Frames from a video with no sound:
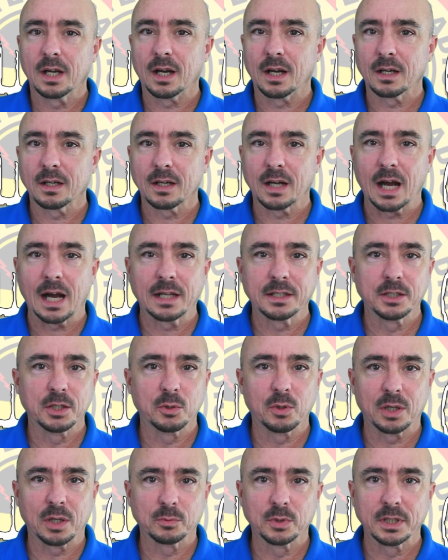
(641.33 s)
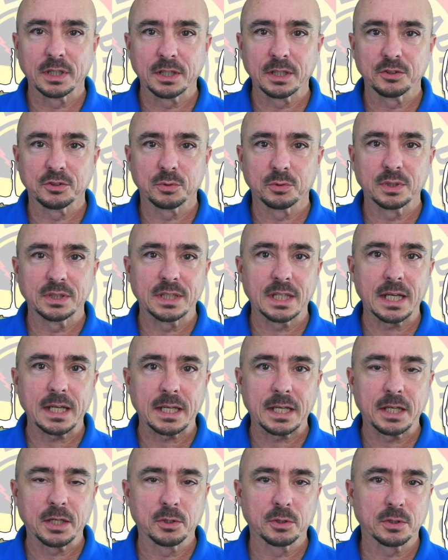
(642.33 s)
Uh, I know I'll run into a
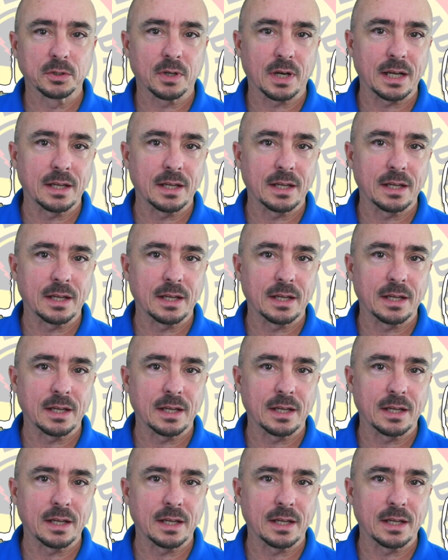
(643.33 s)
day here